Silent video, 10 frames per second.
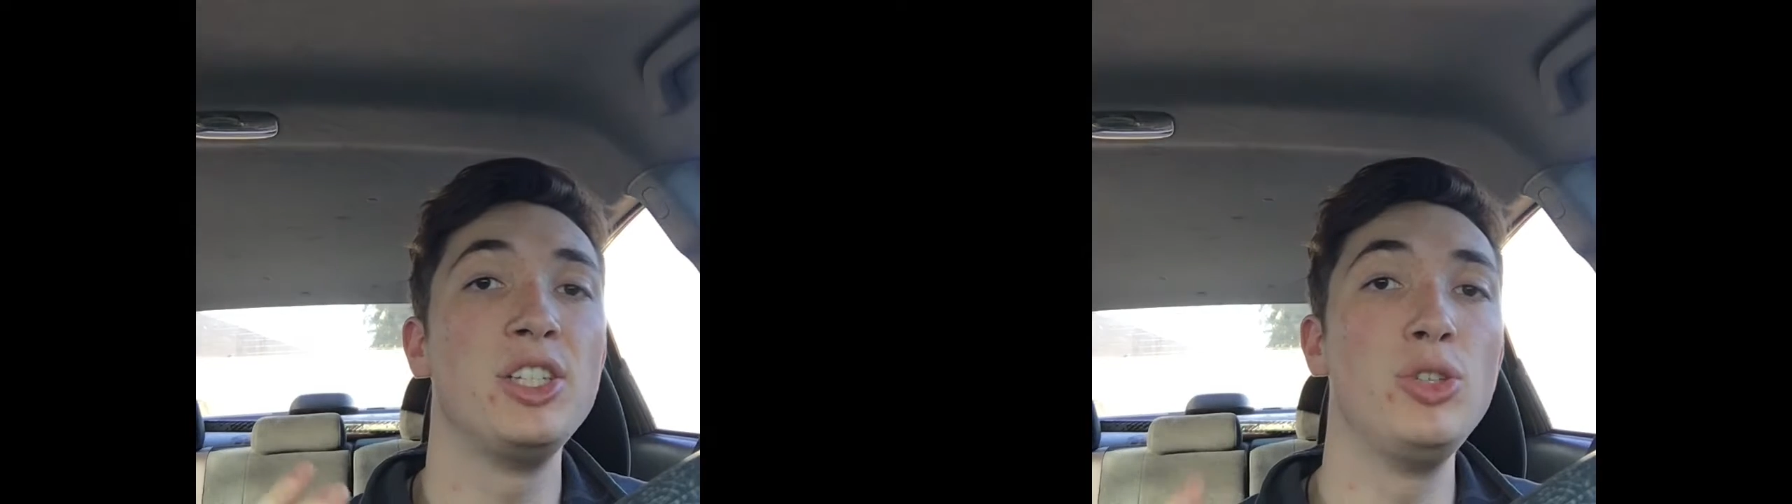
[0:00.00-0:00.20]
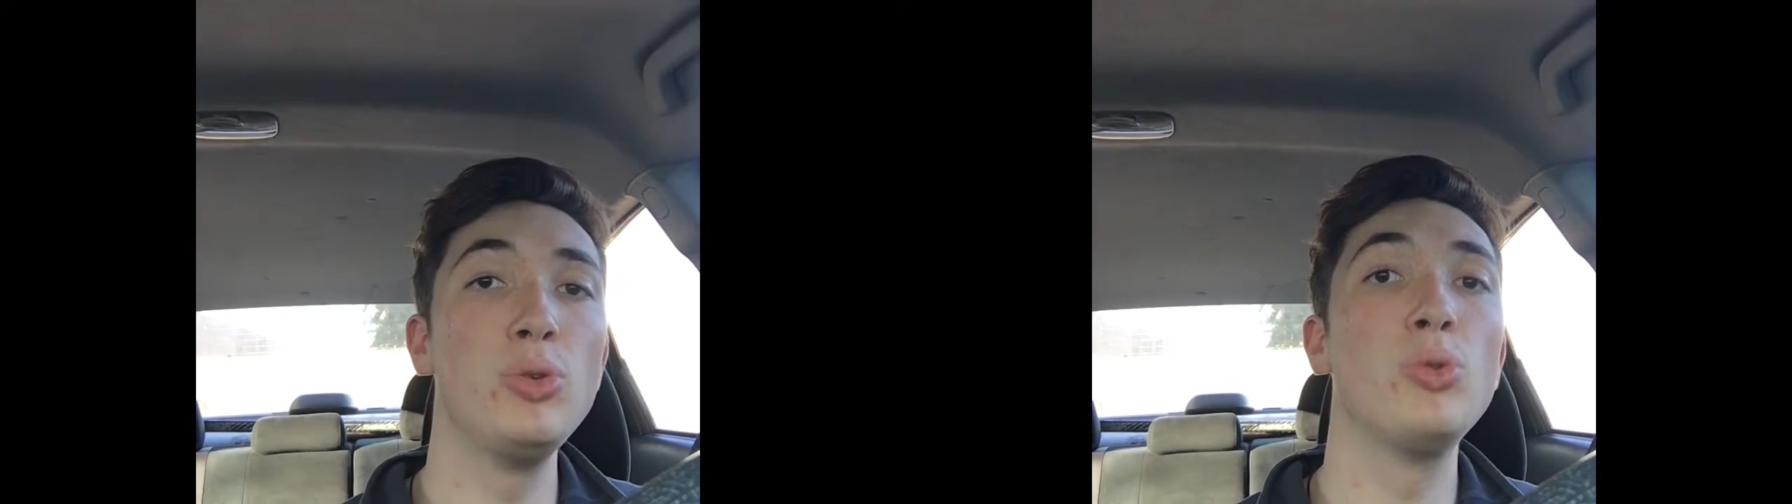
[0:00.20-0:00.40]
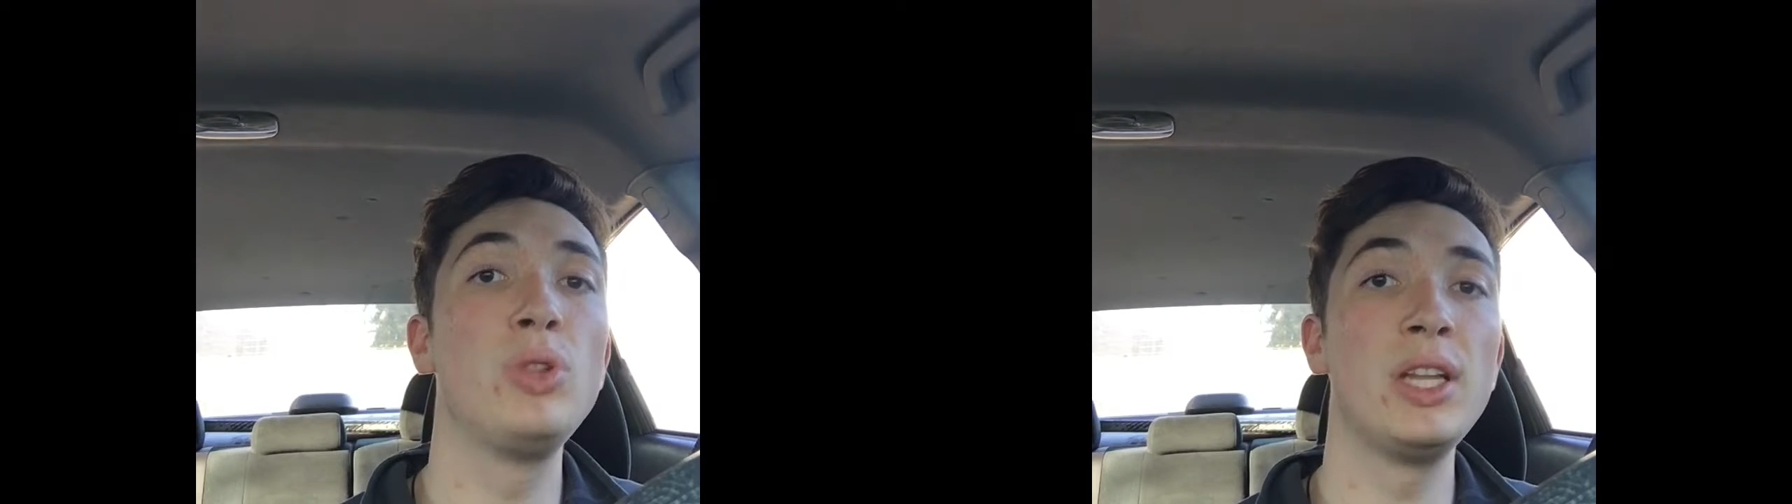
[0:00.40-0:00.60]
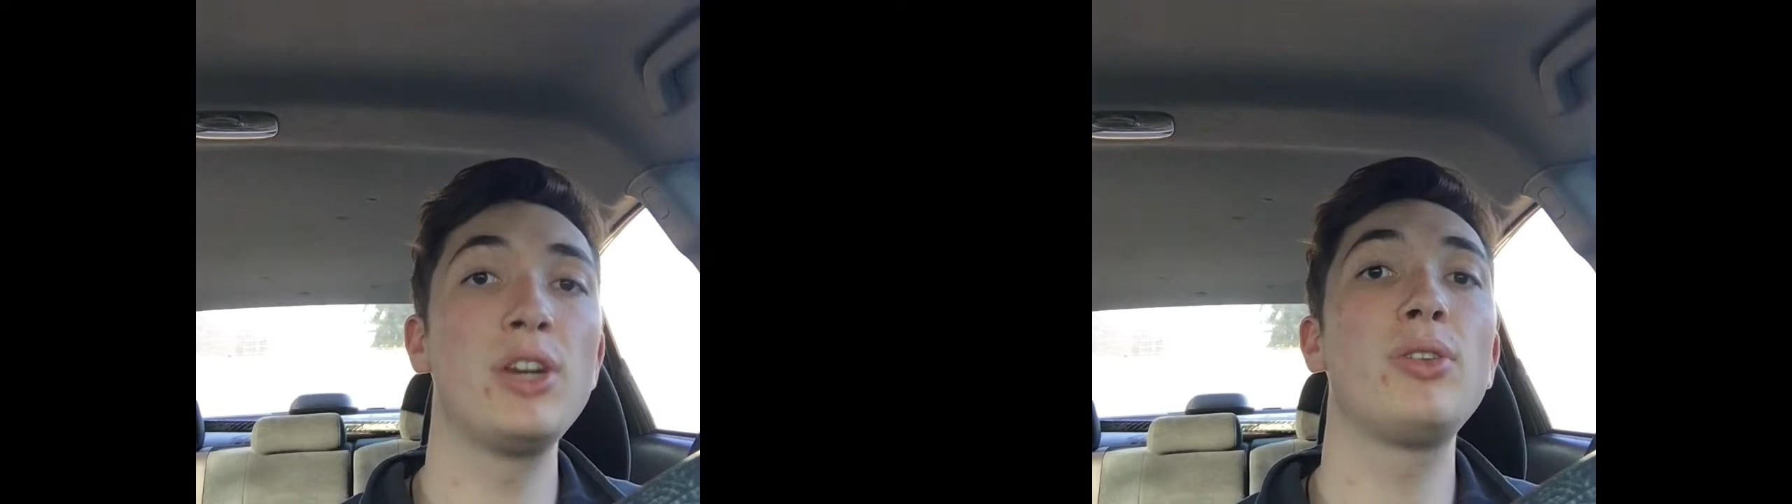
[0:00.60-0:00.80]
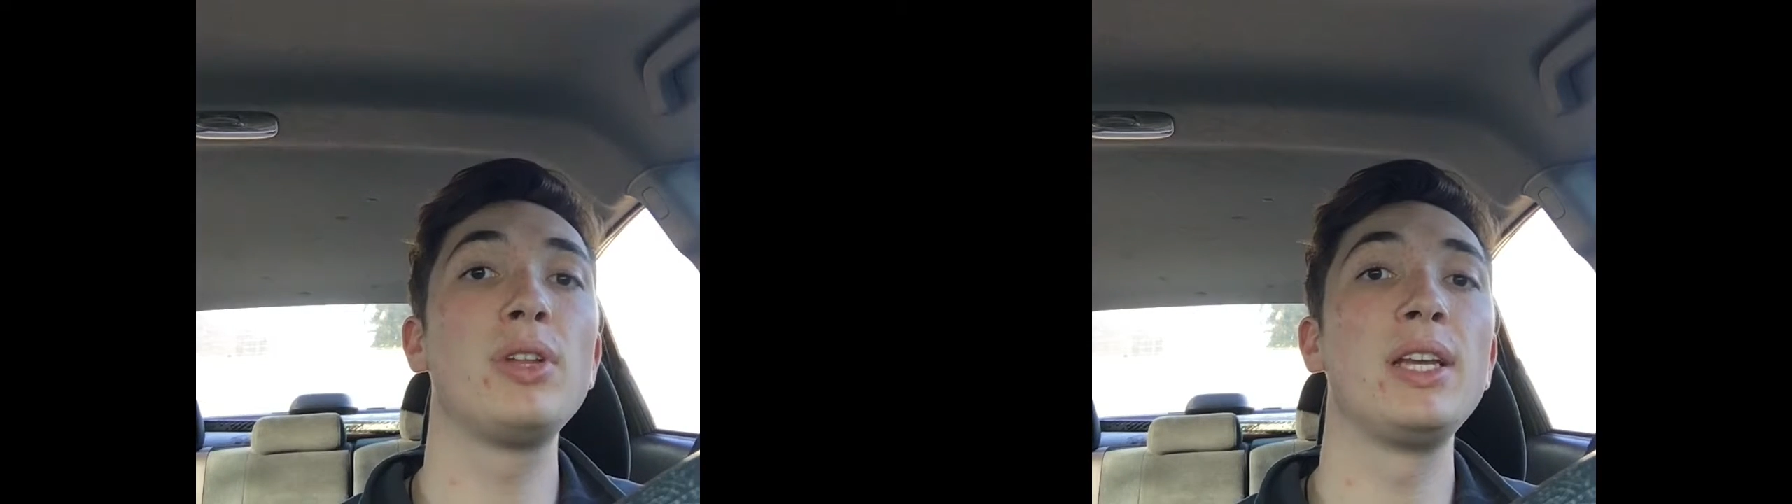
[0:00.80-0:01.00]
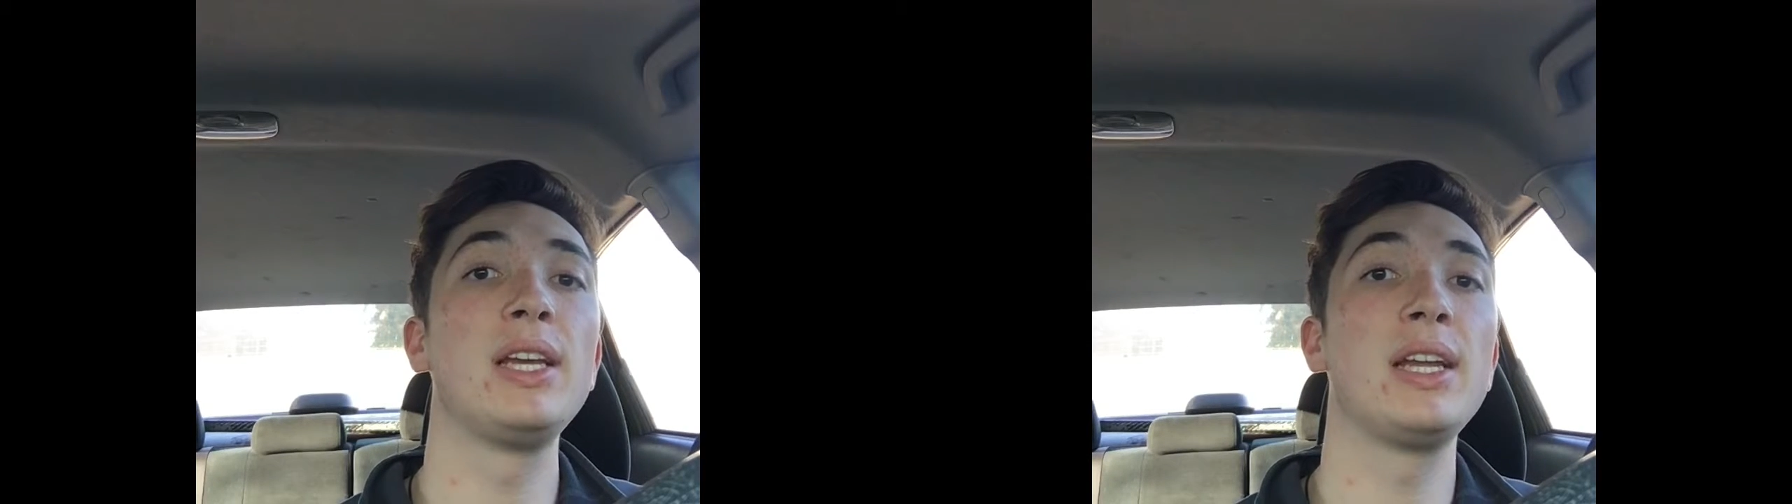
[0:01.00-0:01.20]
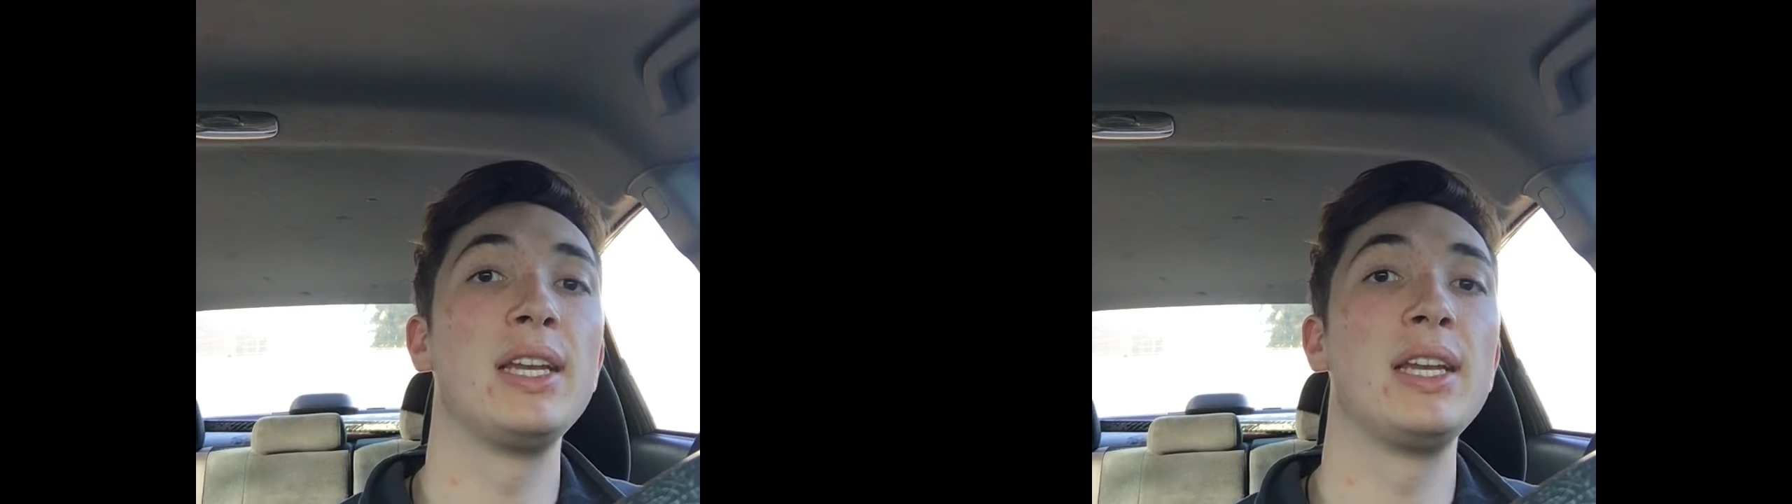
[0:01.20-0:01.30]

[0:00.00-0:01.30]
you literally